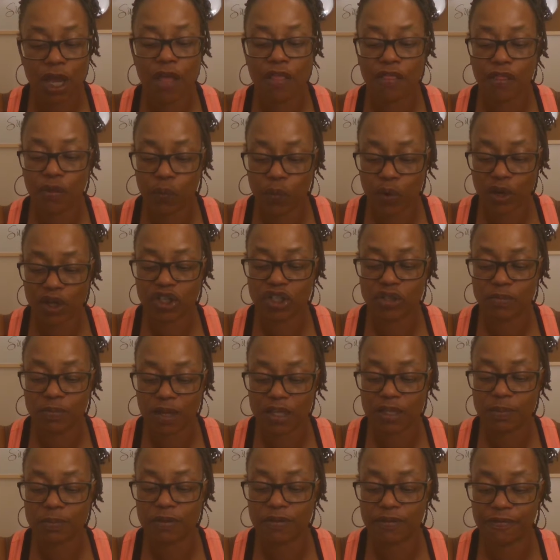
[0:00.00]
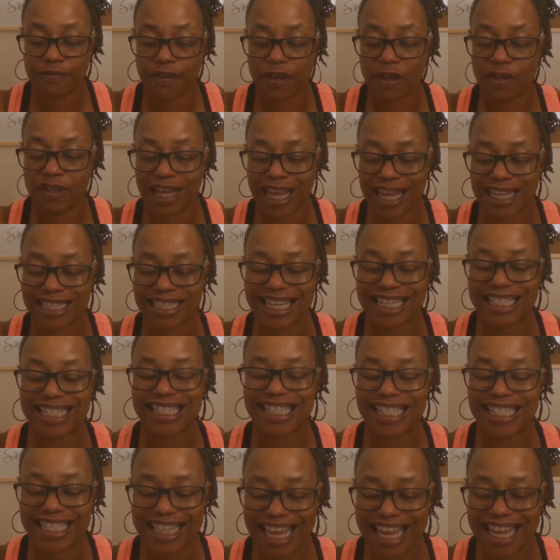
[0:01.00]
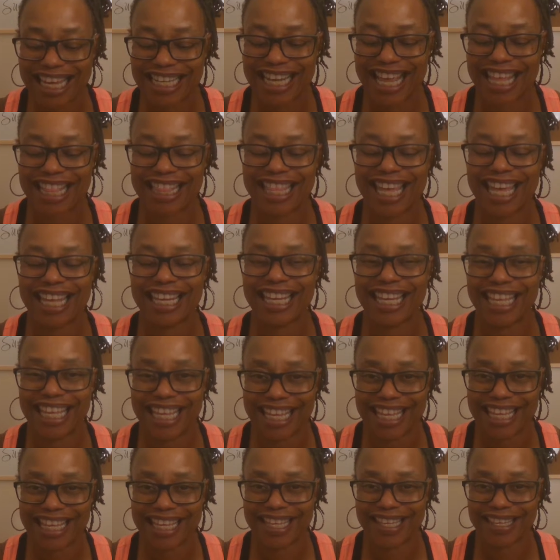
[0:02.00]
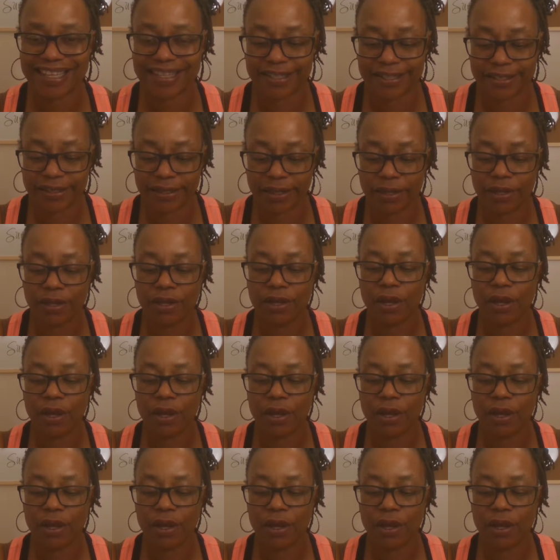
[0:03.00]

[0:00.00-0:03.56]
the wish must be felt as a state that is,